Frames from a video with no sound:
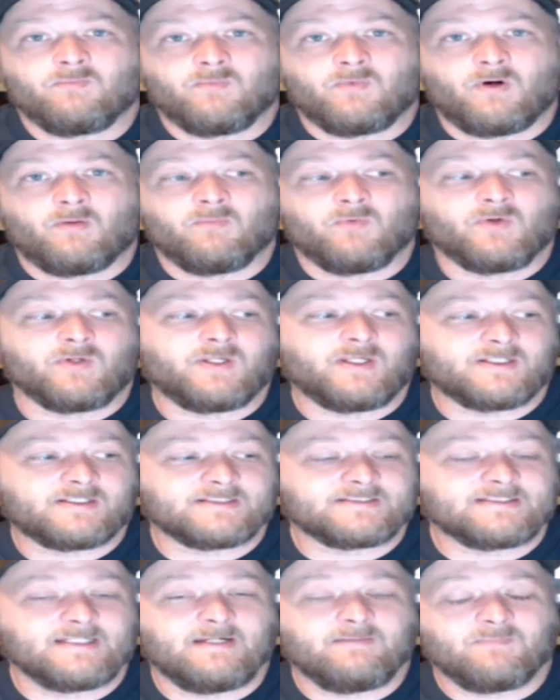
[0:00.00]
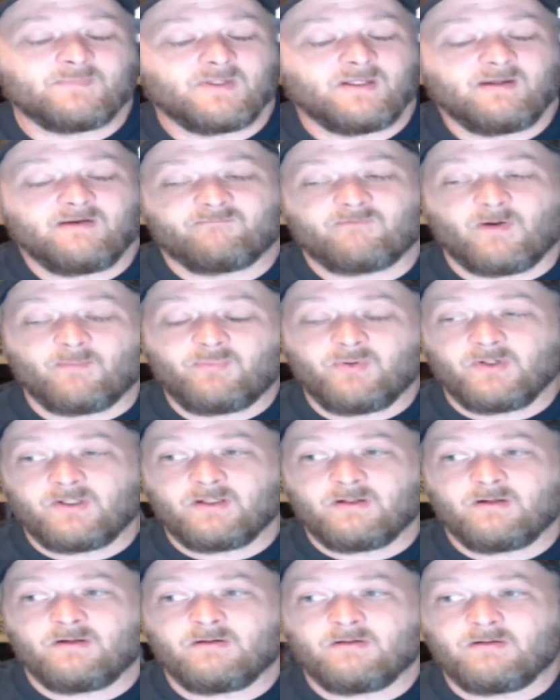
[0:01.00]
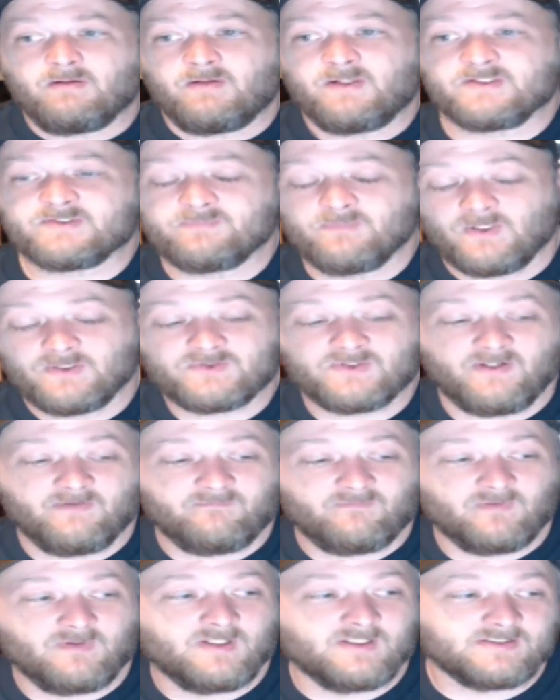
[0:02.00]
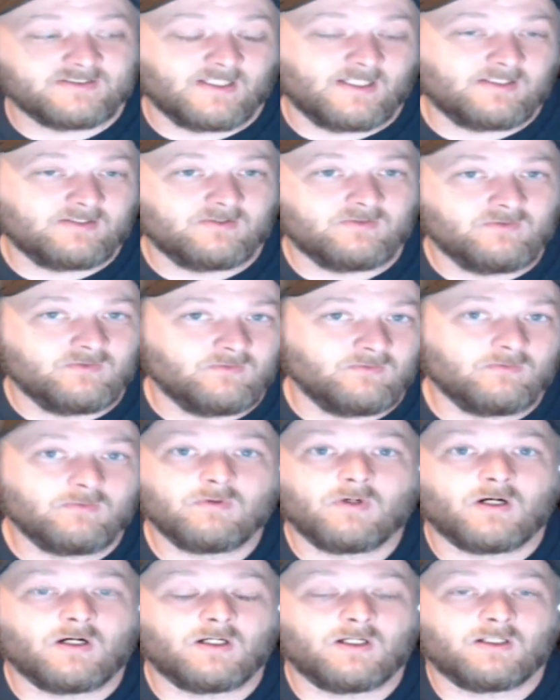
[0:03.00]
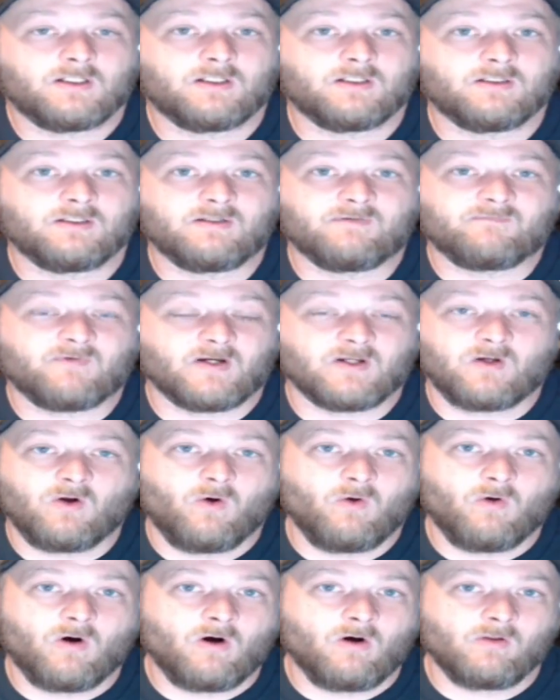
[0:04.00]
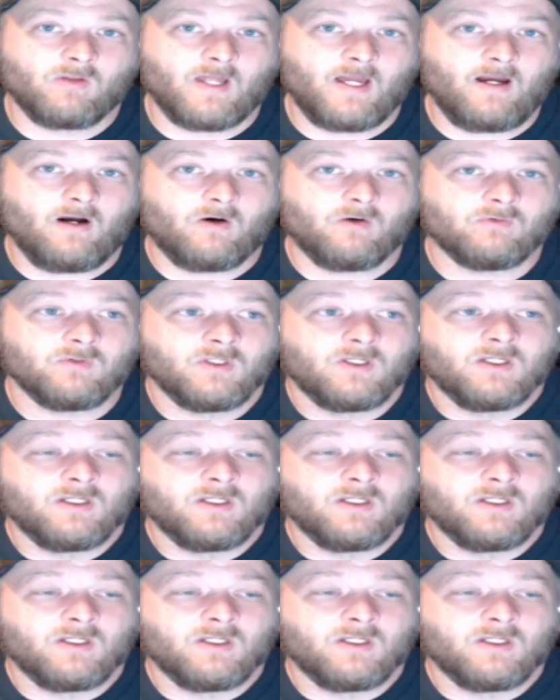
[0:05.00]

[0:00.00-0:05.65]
I'm going to get the same thing if I put in this much effort as I do if I go all out.